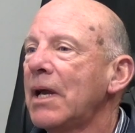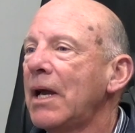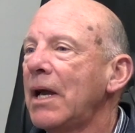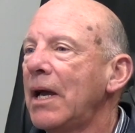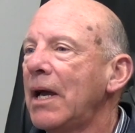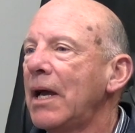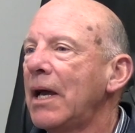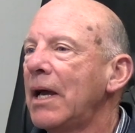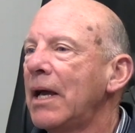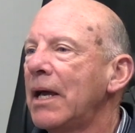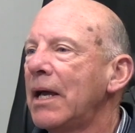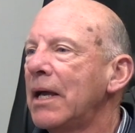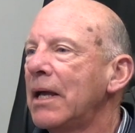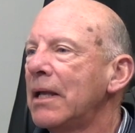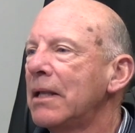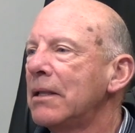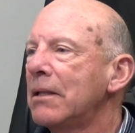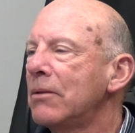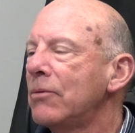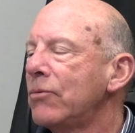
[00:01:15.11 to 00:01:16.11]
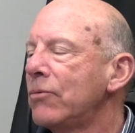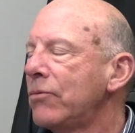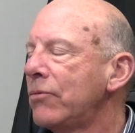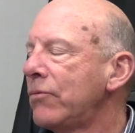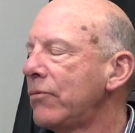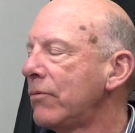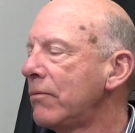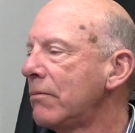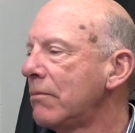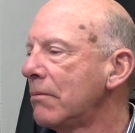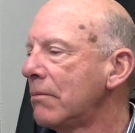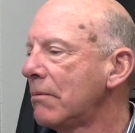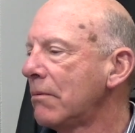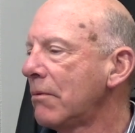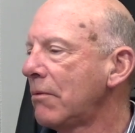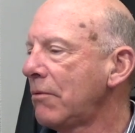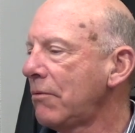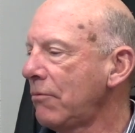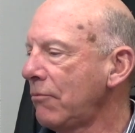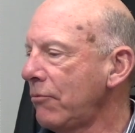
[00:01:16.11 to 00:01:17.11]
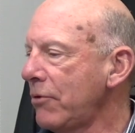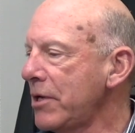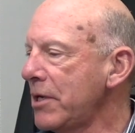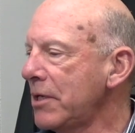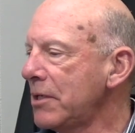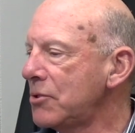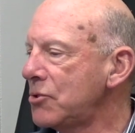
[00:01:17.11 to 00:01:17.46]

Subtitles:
and three